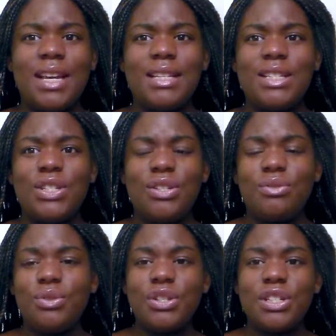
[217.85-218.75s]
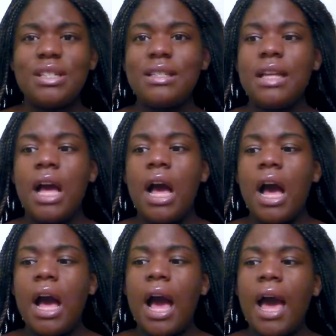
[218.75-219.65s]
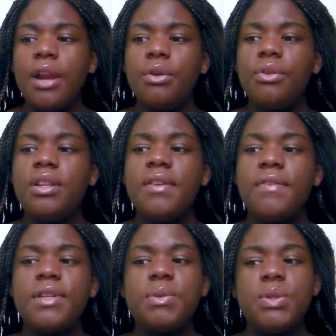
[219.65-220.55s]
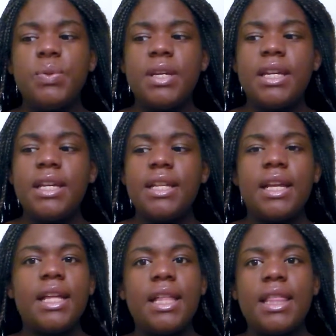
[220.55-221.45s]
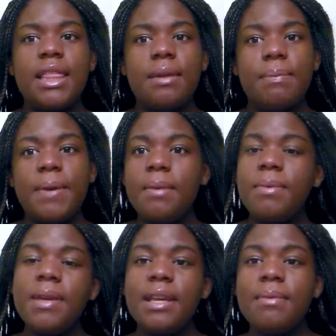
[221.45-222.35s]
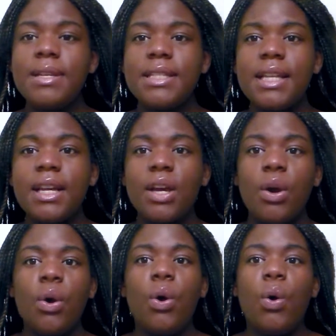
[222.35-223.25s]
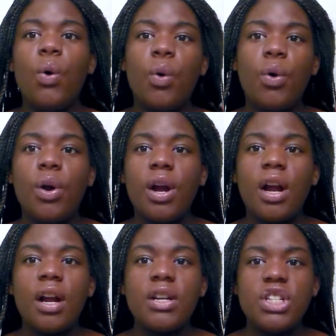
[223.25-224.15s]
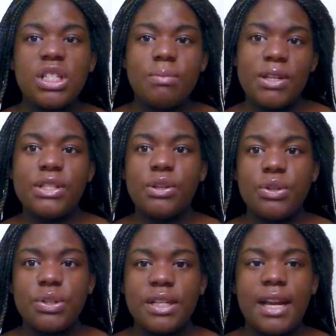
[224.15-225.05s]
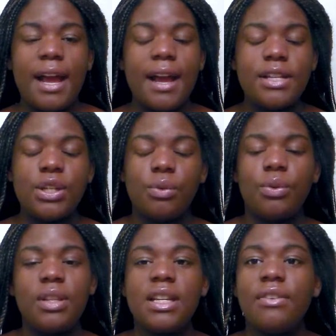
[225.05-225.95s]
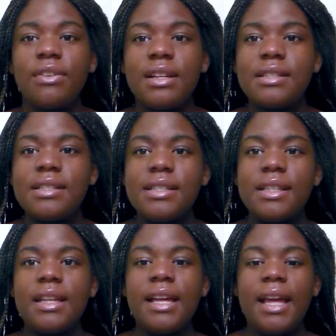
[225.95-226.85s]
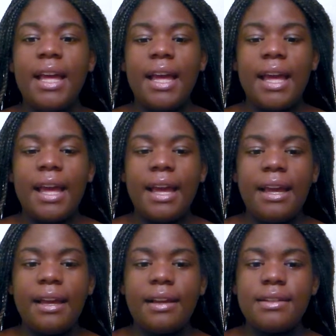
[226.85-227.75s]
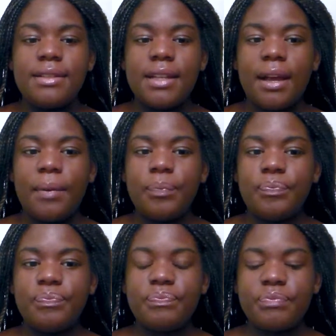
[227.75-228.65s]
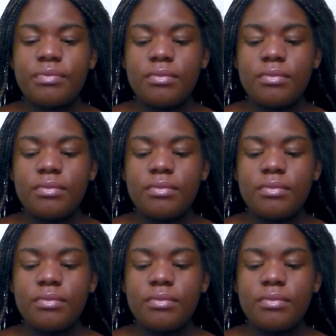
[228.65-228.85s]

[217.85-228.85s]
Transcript: dietitian nutritionist, I don't know the difference between the baby making me sick or just my surgery. I don't know the difference. And